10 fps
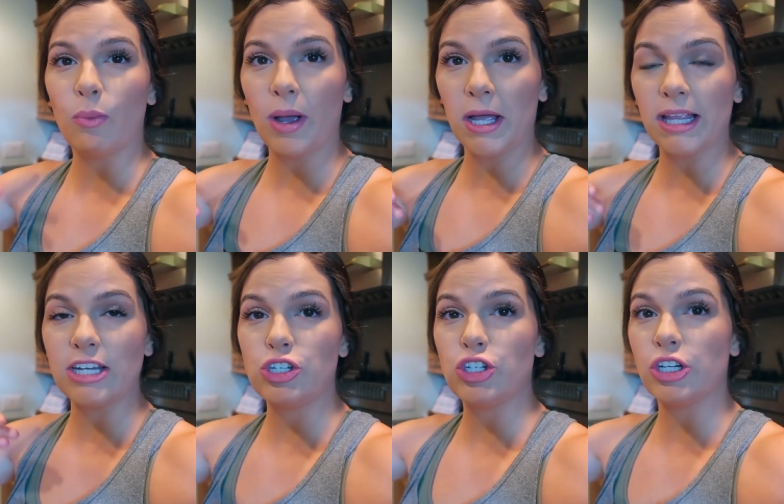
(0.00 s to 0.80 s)
Well,
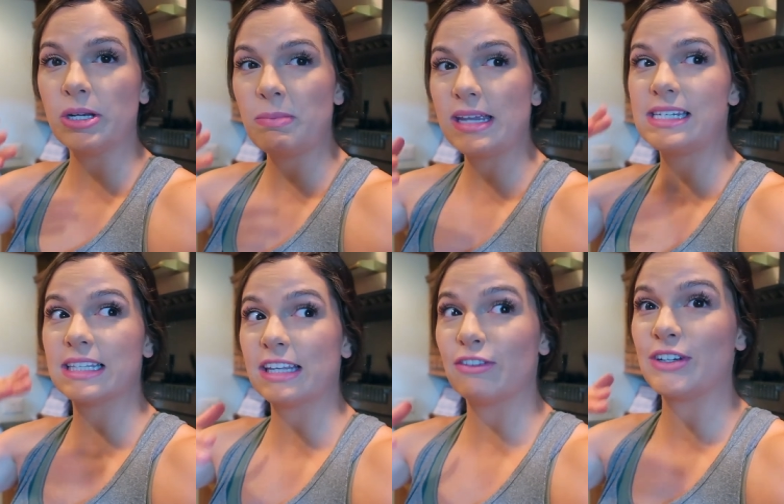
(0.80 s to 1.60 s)
it should be
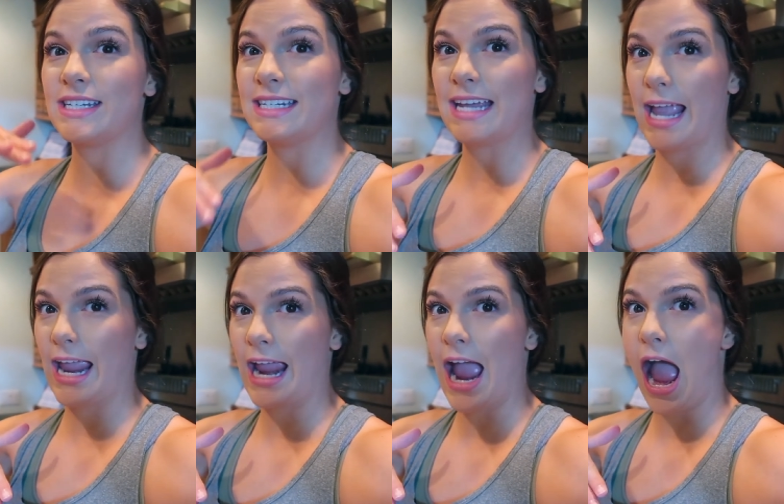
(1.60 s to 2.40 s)
delivered
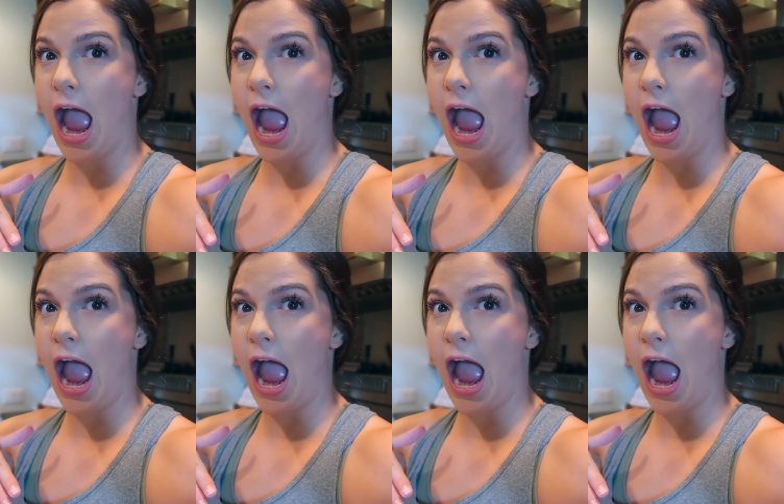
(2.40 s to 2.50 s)
today.